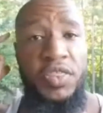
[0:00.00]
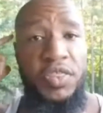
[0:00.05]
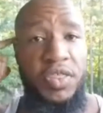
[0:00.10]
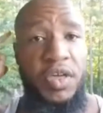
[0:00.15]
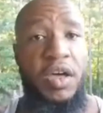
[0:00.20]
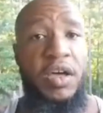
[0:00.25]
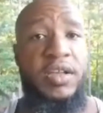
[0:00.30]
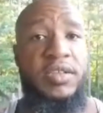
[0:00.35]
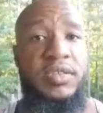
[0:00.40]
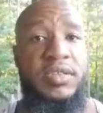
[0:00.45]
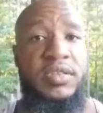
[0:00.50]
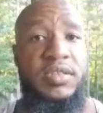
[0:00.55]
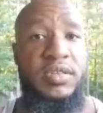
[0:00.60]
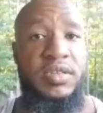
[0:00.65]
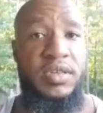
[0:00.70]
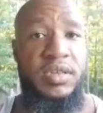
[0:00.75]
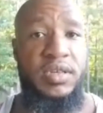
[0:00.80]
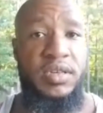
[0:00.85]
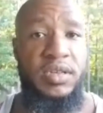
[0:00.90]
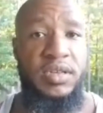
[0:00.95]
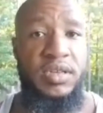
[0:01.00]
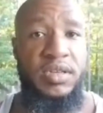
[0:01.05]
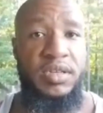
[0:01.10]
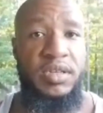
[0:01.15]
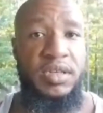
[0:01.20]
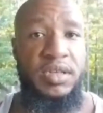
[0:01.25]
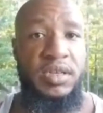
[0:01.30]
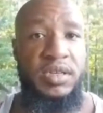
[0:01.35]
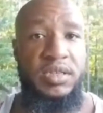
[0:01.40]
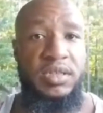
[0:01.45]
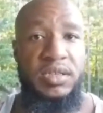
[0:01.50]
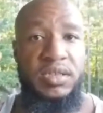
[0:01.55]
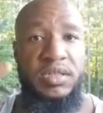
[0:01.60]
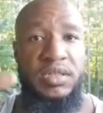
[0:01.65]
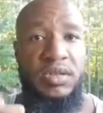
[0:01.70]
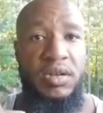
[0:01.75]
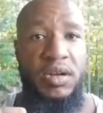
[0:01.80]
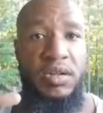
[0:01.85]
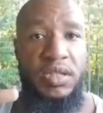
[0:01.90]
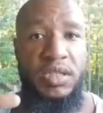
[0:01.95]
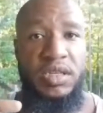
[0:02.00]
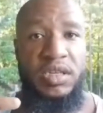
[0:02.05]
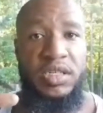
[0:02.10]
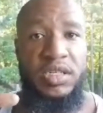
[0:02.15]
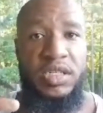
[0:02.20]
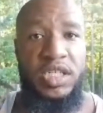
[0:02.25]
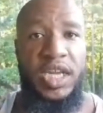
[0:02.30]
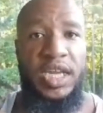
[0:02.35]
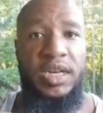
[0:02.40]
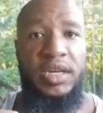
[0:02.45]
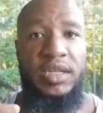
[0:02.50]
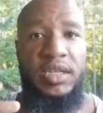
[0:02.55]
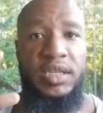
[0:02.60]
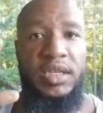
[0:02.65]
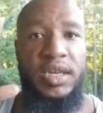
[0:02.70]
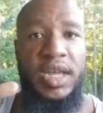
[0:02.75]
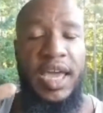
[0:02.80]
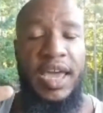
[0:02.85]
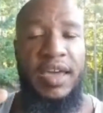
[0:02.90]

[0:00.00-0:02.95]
thoughts to start this channel and